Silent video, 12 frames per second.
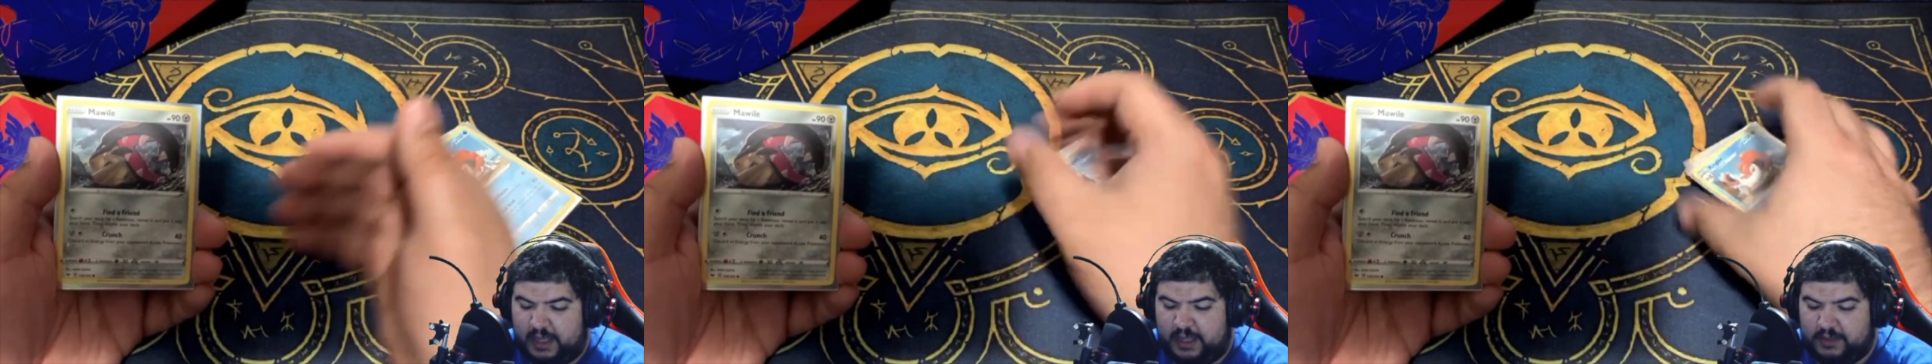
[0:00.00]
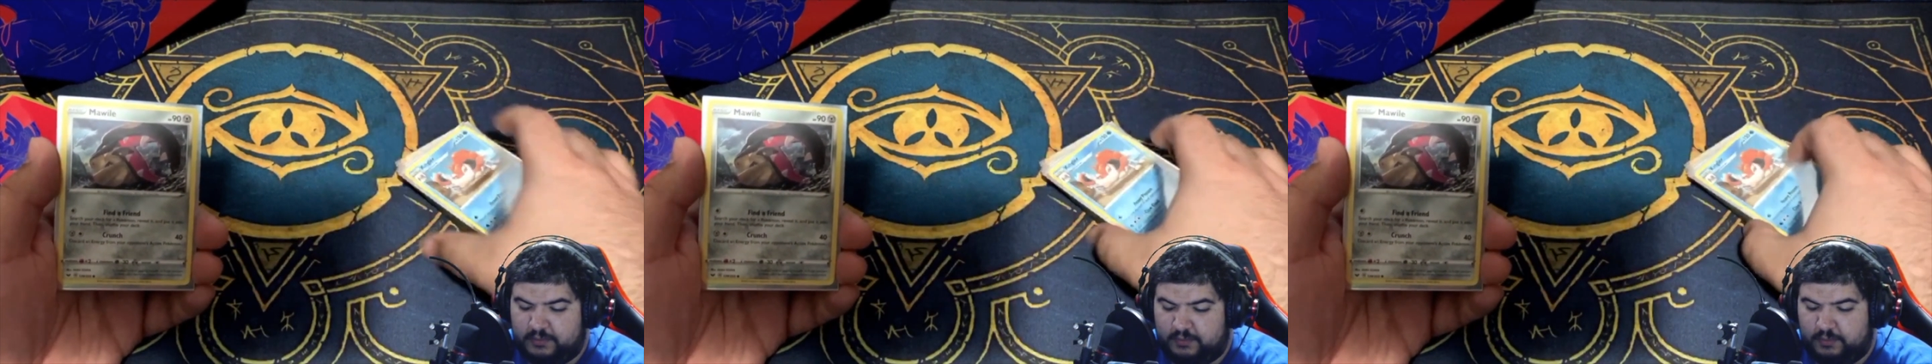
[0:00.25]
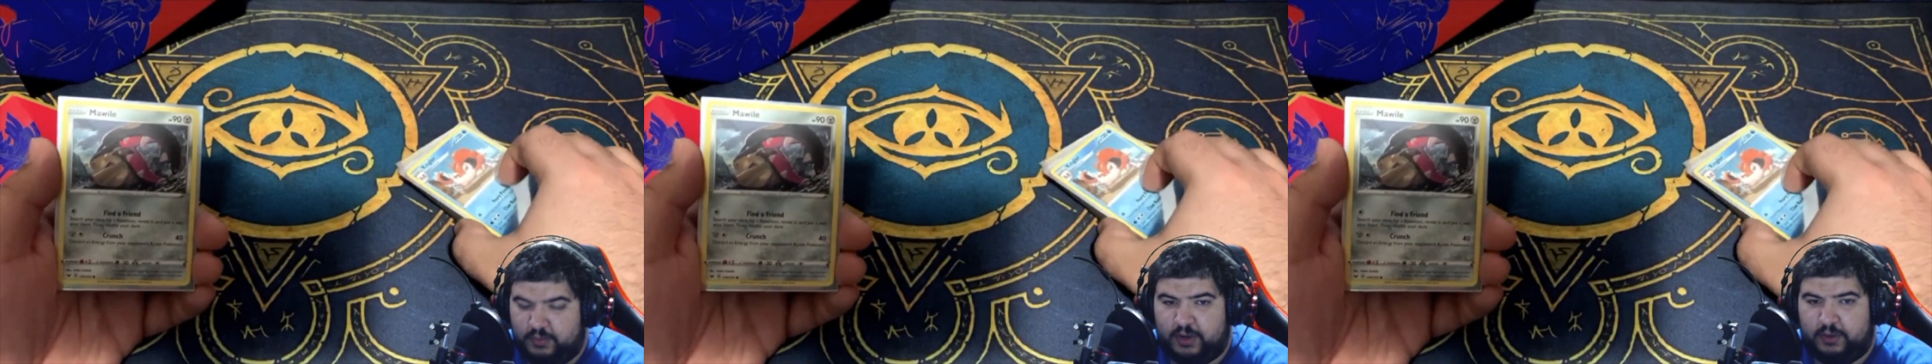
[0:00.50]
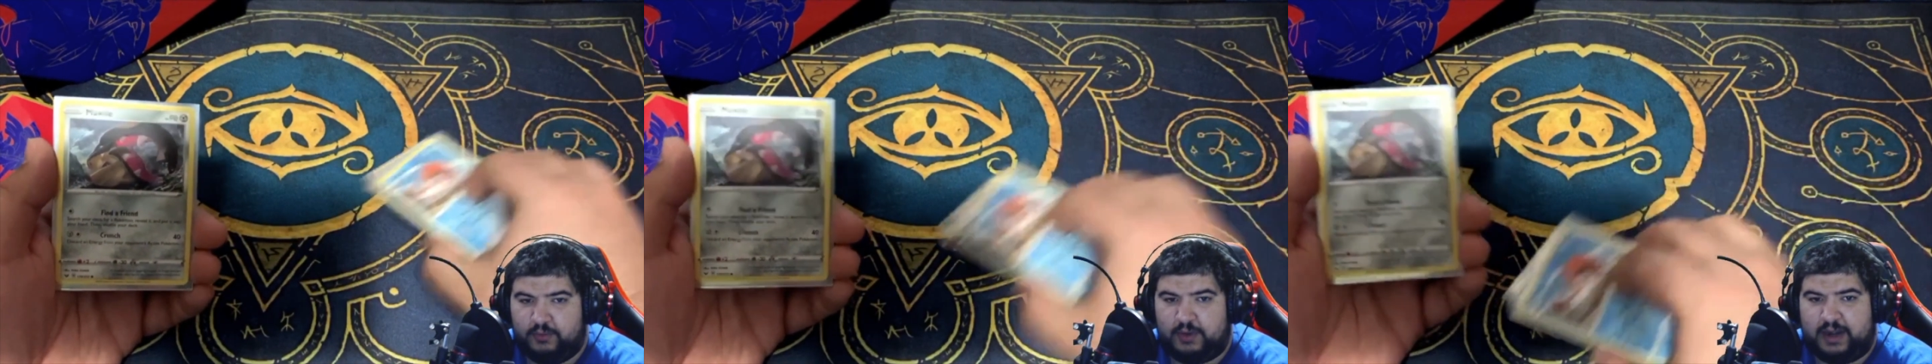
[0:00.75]
and put
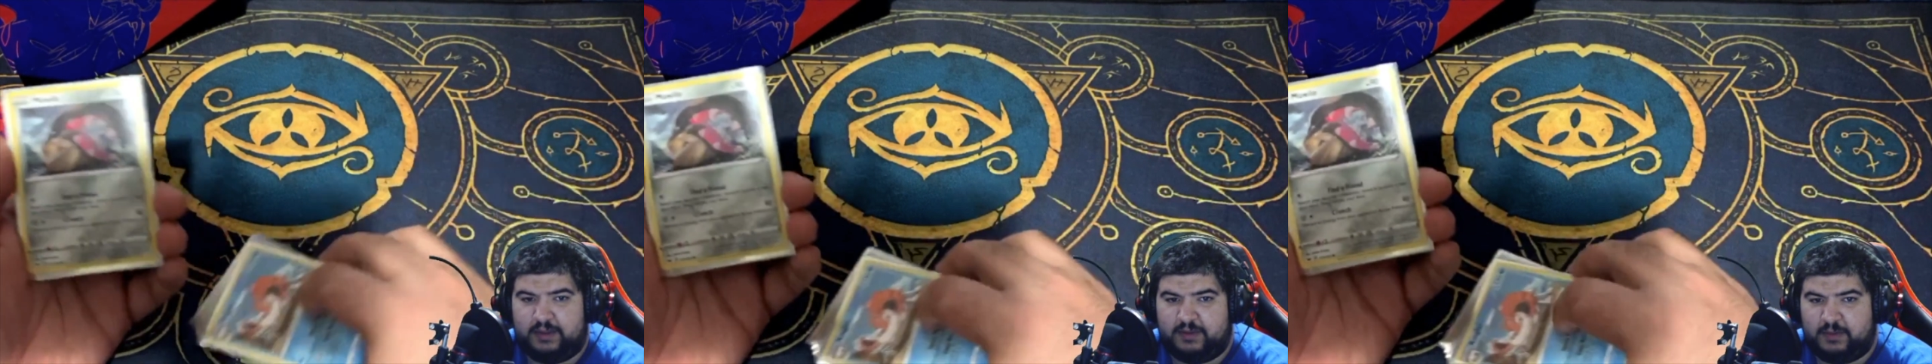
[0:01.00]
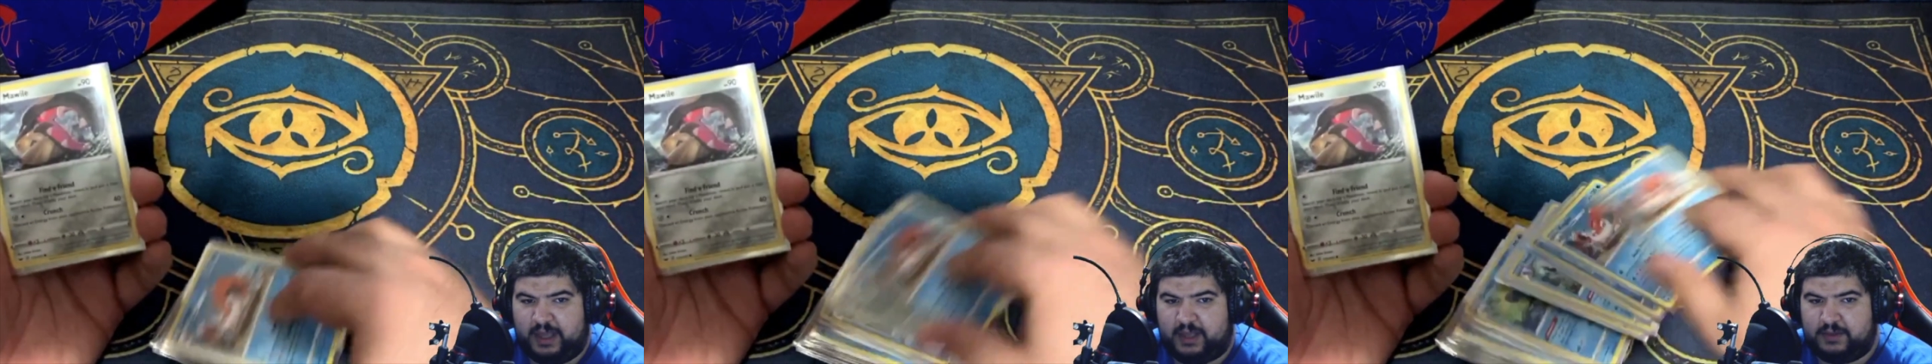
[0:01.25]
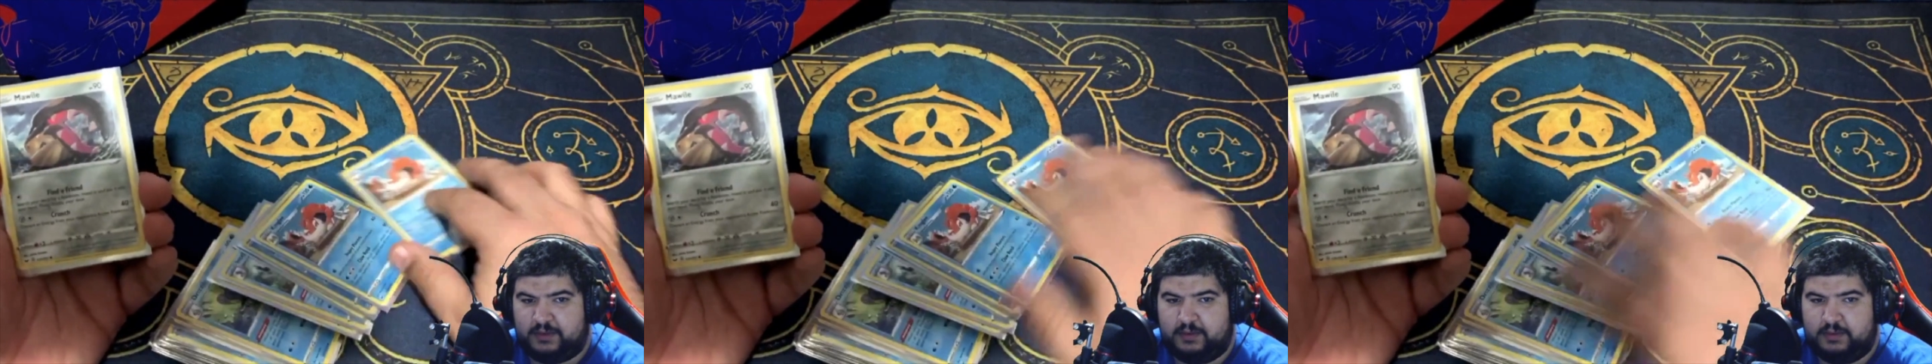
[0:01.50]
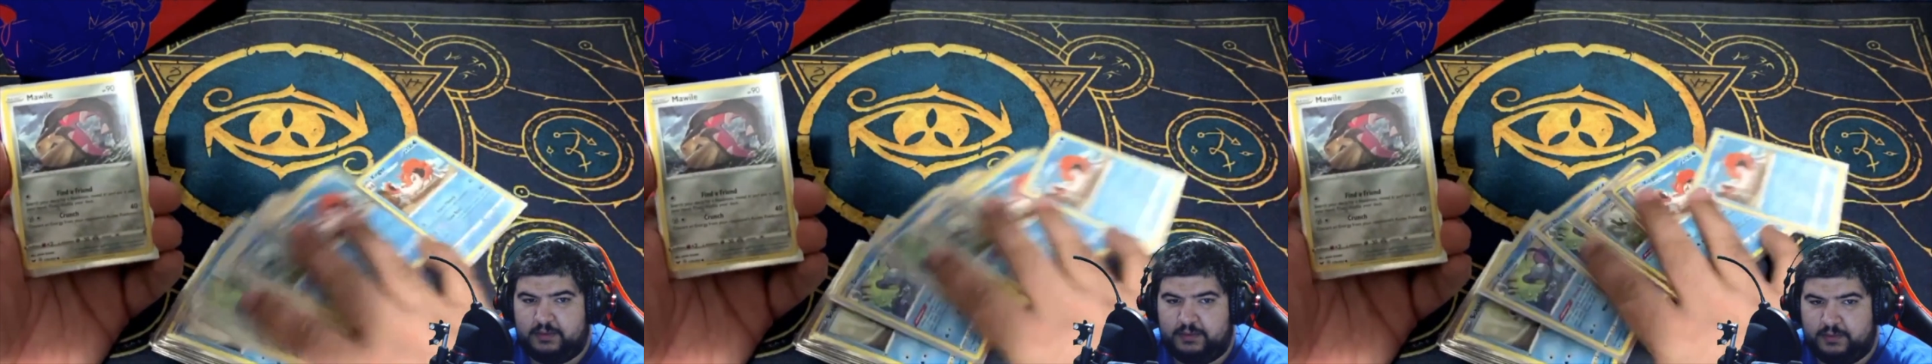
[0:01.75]
it right into my hand.
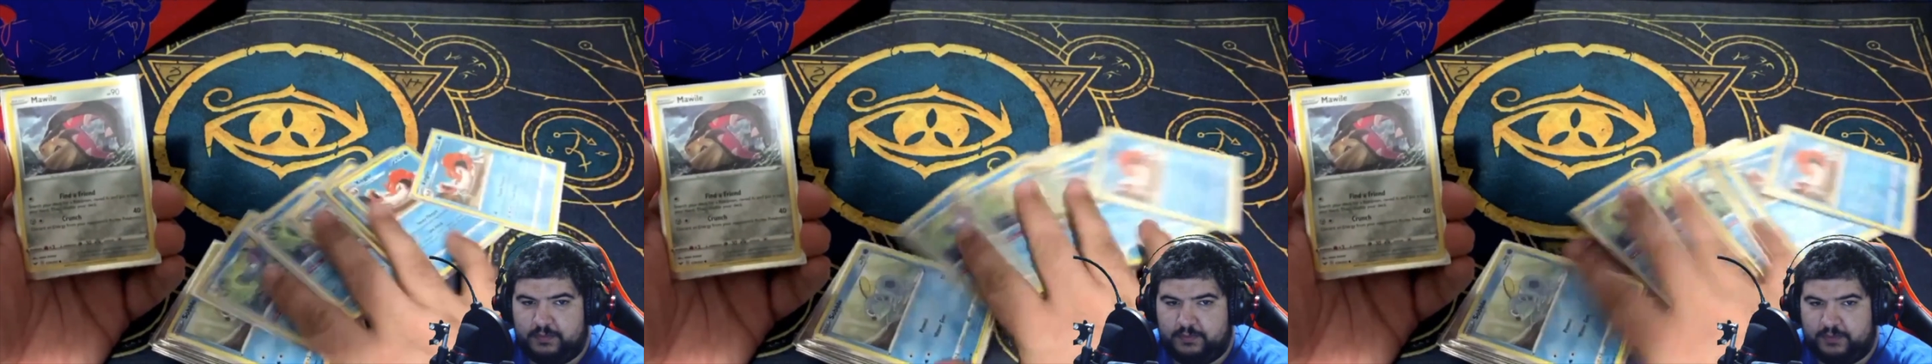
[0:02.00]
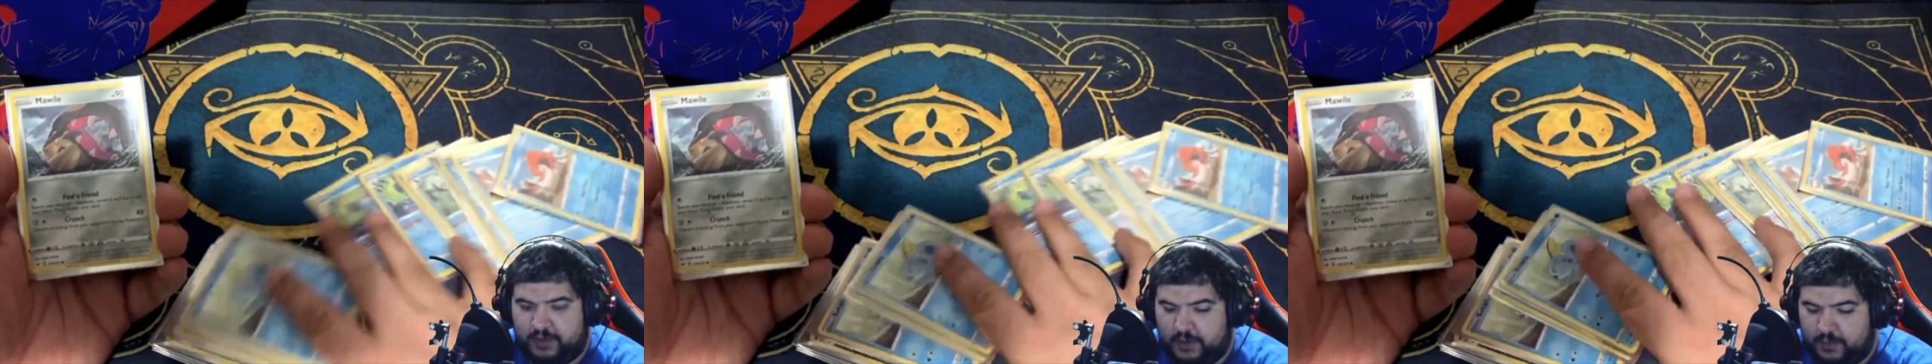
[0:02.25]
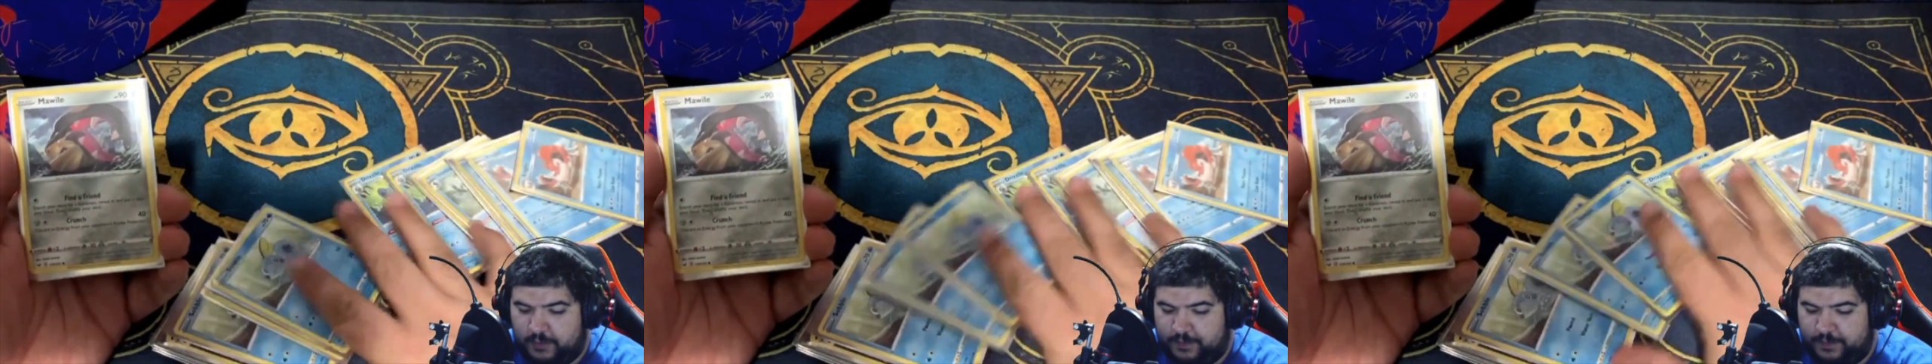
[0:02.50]
So,